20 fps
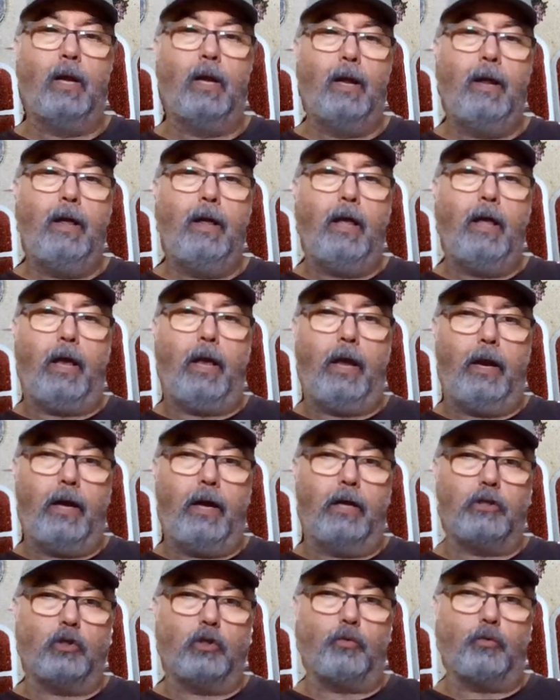and I just
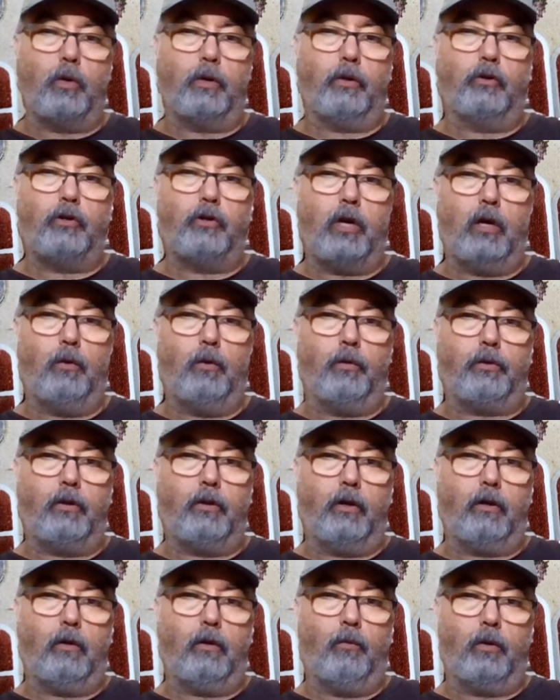want to share with
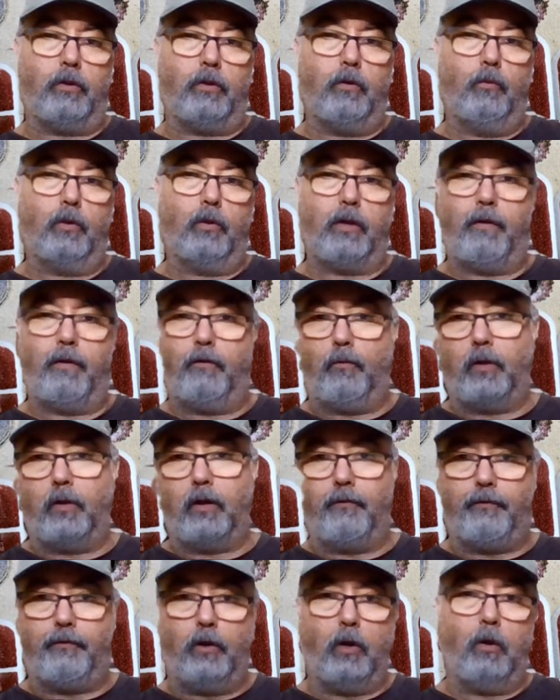every one of
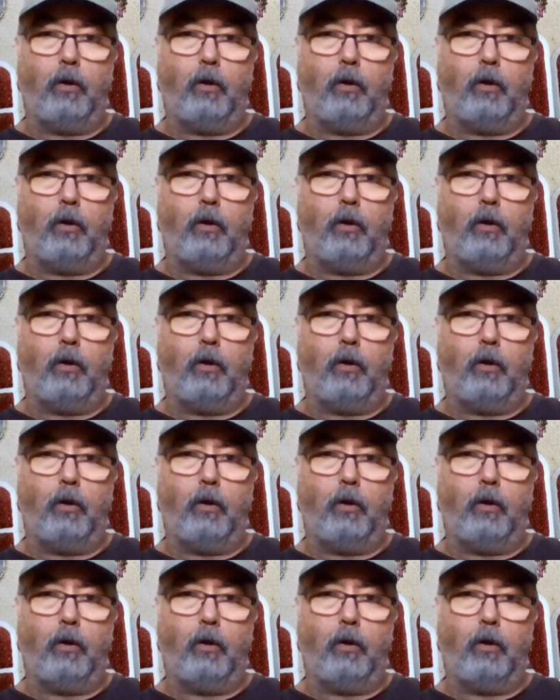you.